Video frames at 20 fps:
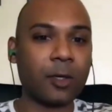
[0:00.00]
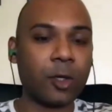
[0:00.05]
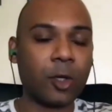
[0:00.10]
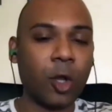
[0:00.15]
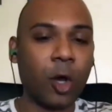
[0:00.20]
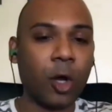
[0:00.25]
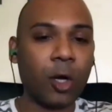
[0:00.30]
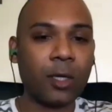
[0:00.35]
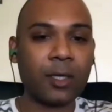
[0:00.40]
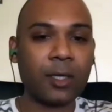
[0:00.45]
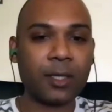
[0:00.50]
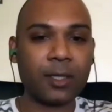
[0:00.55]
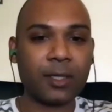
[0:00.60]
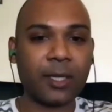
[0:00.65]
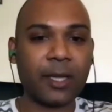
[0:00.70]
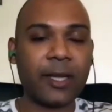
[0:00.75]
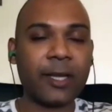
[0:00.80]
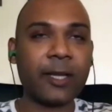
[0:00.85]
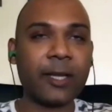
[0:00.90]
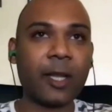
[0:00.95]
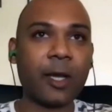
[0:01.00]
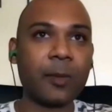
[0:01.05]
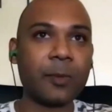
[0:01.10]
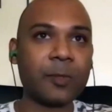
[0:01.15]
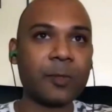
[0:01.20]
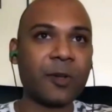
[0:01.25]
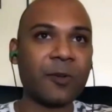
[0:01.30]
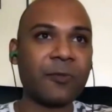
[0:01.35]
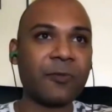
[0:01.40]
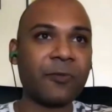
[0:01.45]
not in
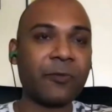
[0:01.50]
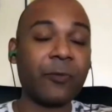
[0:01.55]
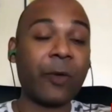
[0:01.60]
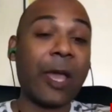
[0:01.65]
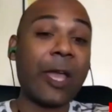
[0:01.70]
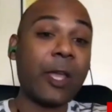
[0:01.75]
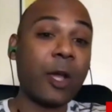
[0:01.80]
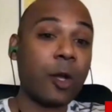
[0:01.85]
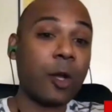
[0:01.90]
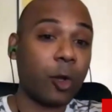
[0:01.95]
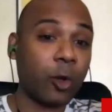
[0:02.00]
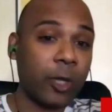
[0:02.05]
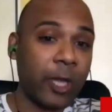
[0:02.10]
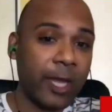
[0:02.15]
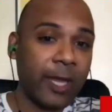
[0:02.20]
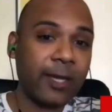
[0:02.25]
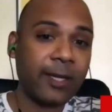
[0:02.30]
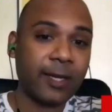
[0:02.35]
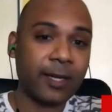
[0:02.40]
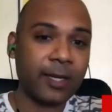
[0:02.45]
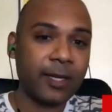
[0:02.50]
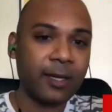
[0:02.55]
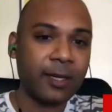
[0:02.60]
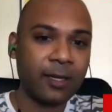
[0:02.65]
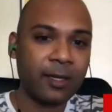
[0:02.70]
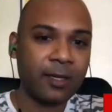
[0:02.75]
terms of where you're located